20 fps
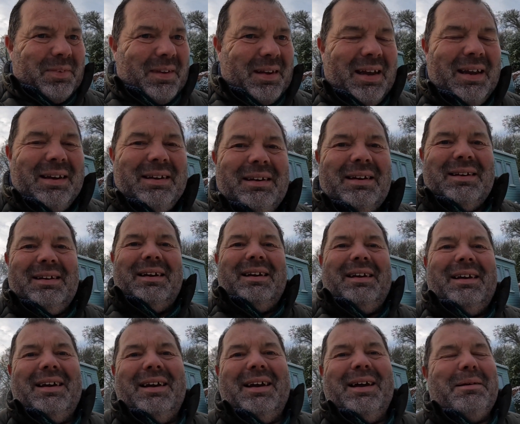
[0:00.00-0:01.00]
And
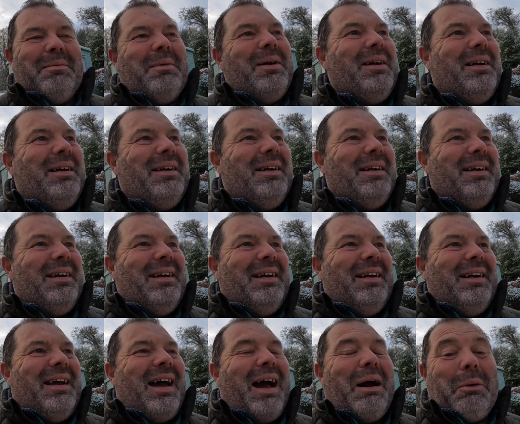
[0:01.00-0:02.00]

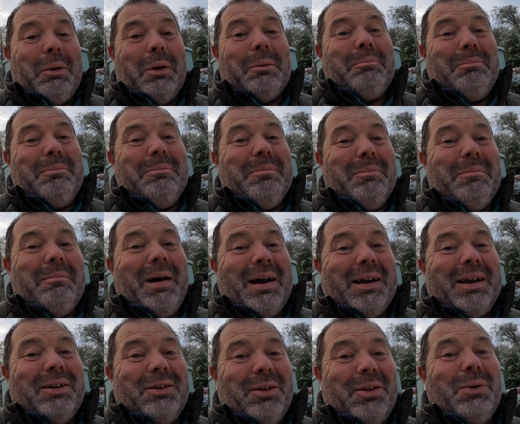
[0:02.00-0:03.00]
I will
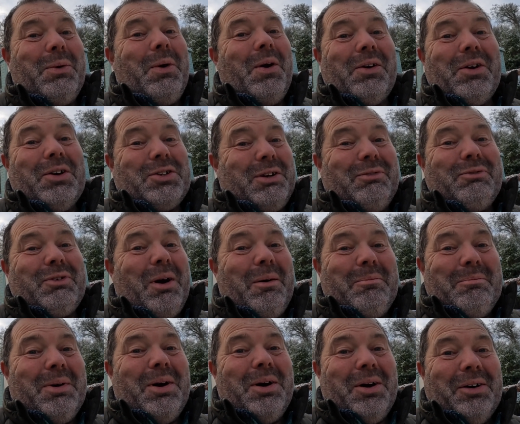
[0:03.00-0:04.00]
make another one because I've
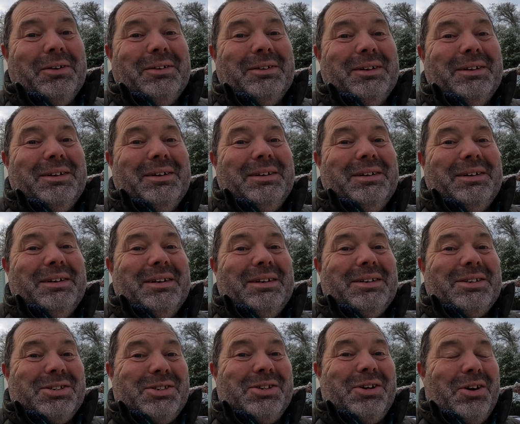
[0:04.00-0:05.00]
got more
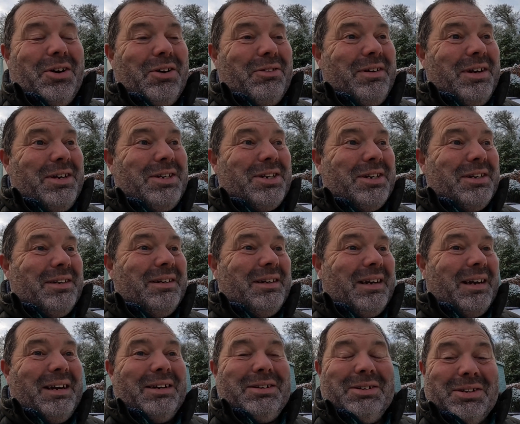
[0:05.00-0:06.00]
stories
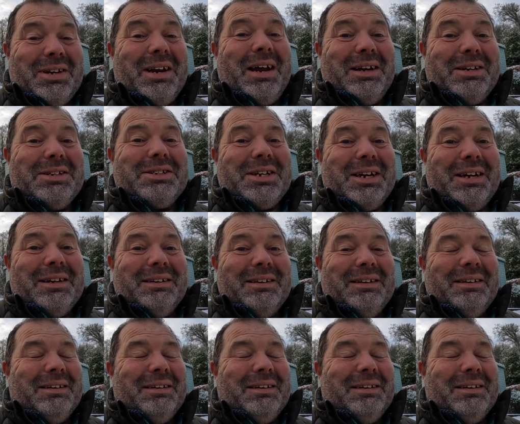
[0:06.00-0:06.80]
and I just like to